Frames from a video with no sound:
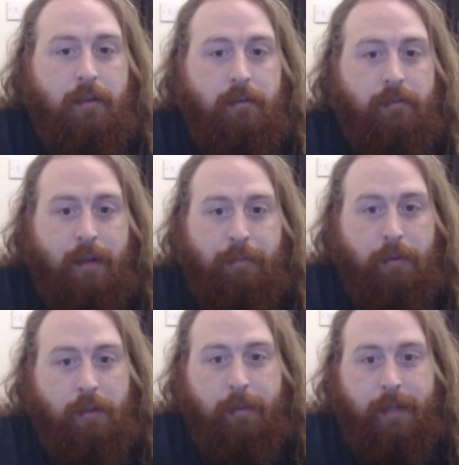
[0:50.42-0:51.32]
Red Bull
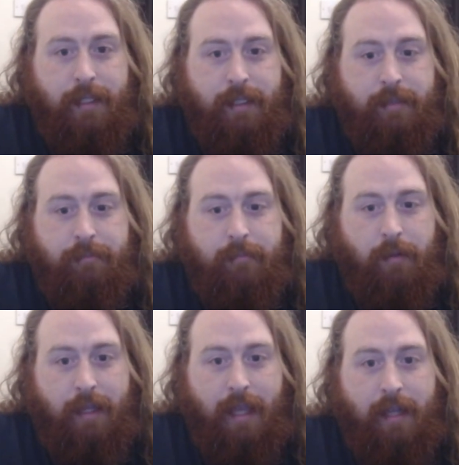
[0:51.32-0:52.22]
dominated
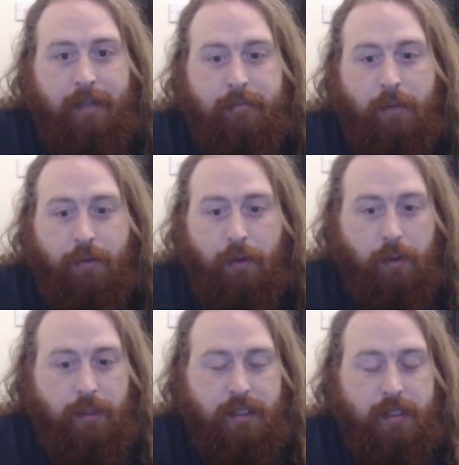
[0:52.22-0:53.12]
again, of
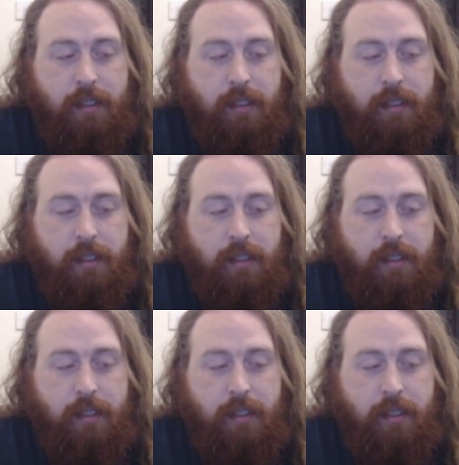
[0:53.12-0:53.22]
course.